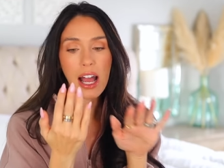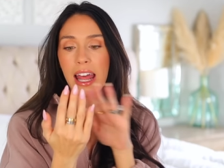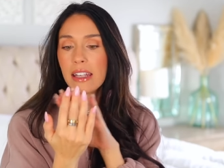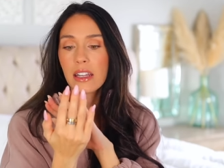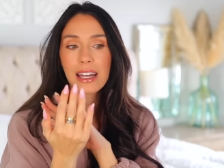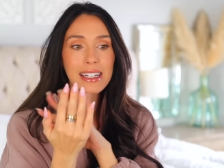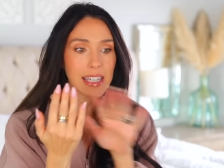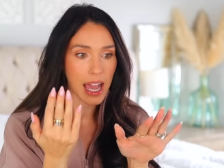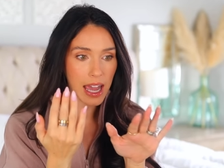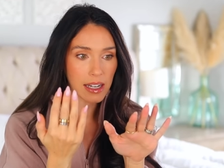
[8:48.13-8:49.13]
And
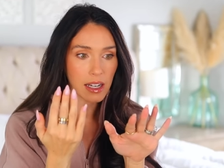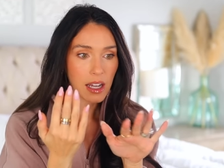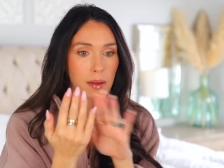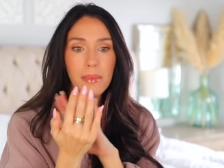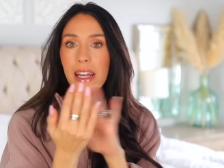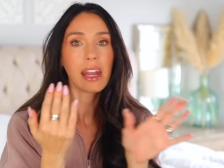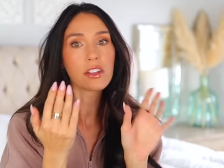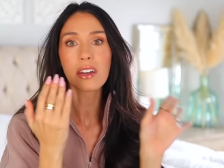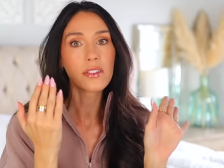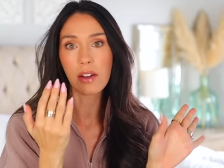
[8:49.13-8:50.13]
again, my
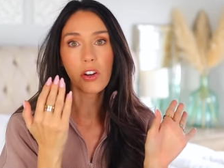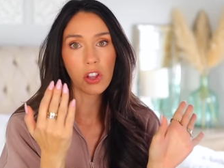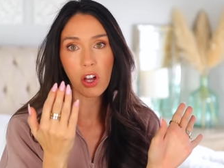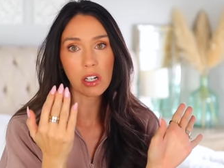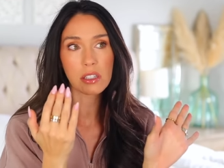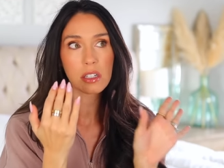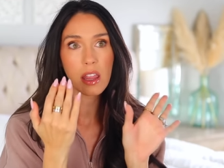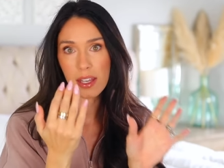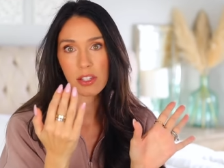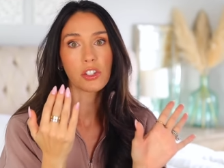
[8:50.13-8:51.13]
nails have never looked
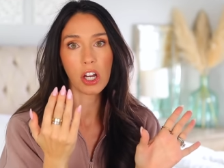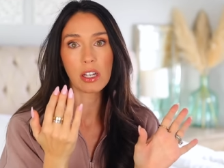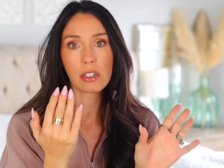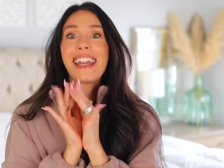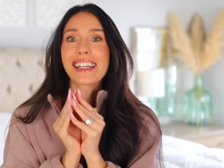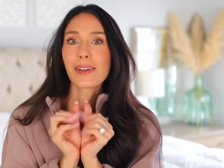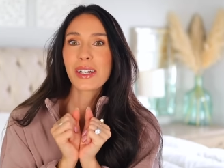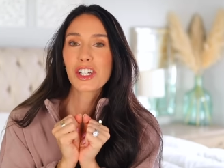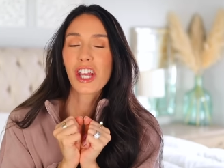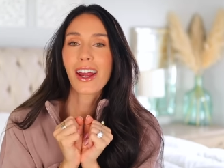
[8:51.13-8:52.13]
this good. Next, I
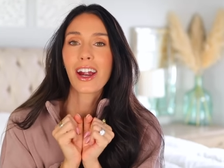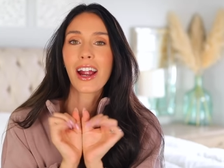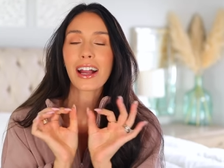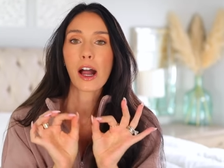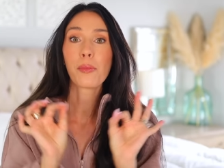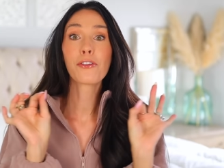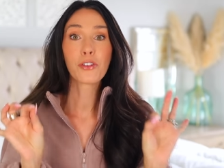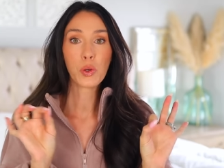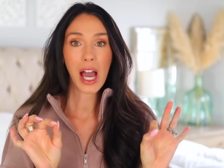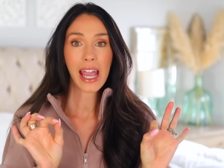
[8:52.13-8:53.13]
wanna share a couple
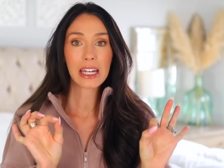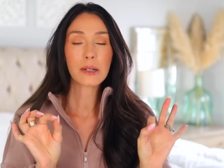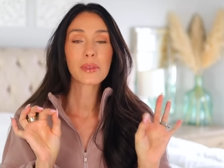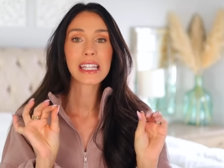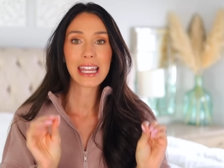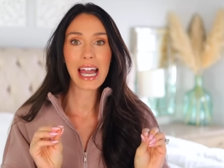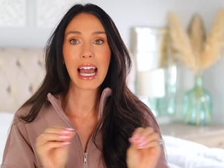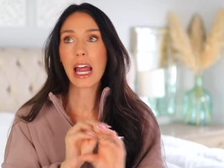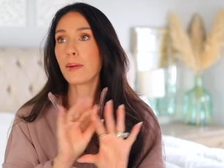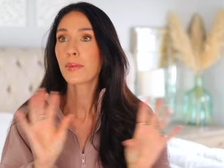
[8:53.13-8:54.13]
food items
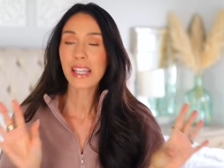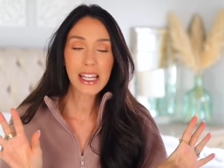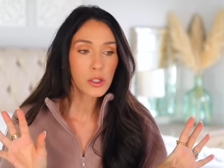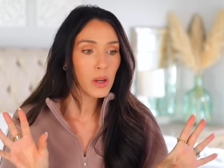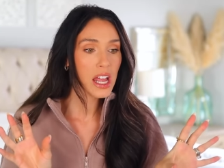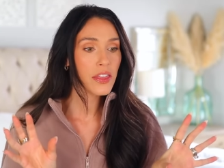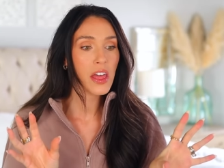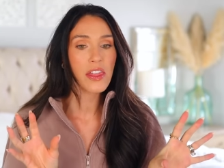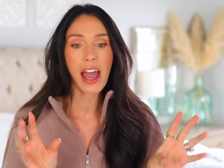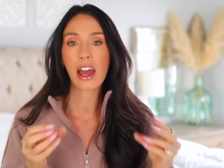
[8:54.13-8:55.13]
that I'm obsessed with
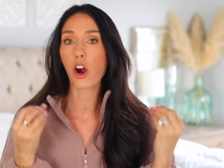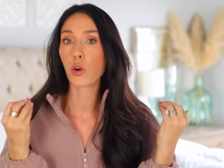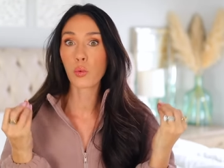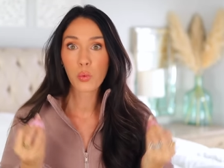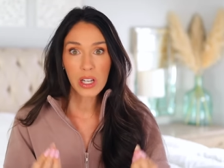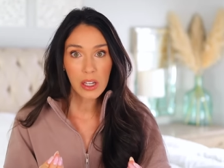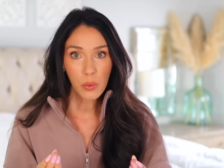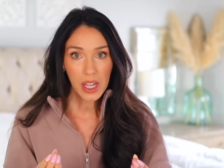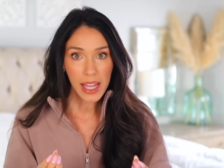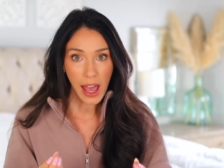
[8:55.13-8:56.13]
that are really,
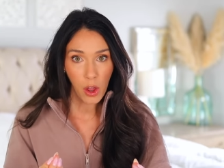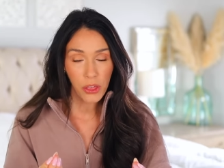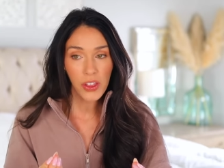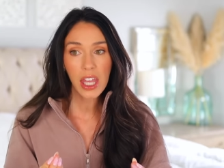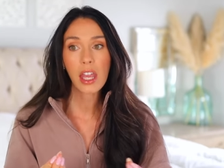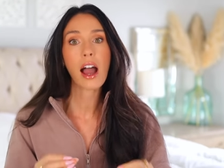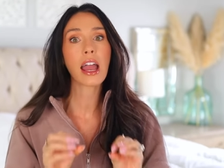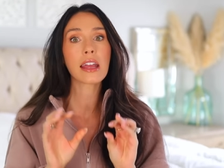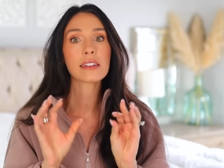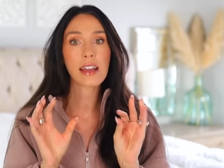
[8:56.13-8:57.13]
really healthy.
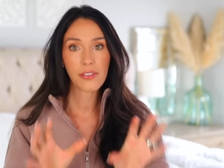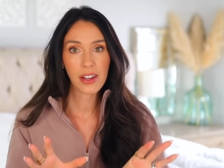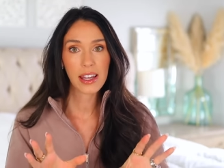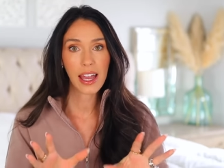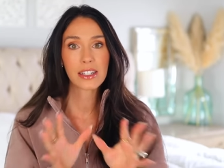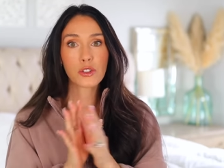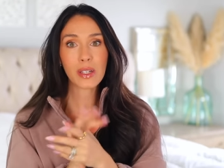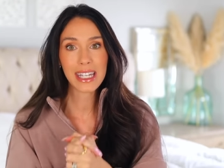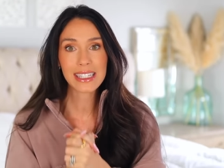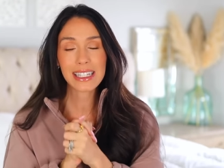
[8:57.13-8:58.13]
I definitely like to
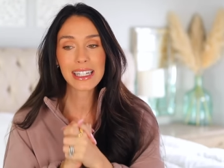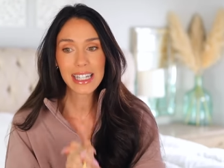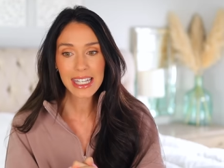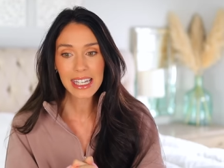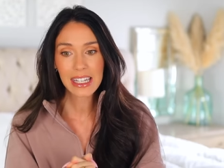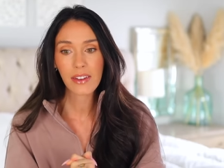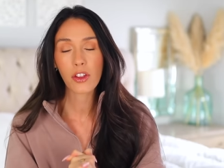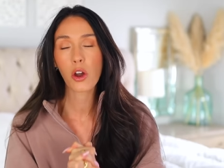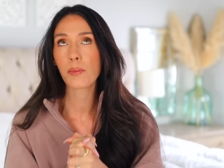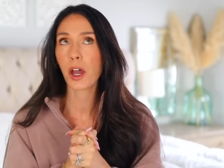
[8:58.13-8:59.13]
eat clean, even
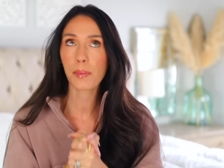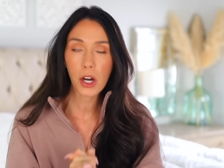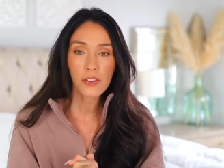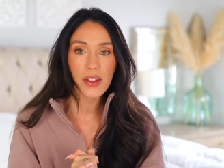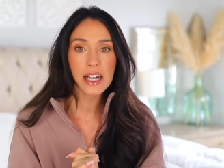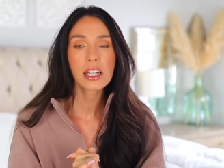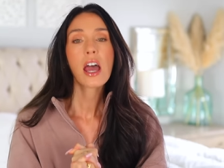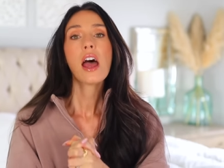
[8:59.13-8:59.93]
though I'm not perfect.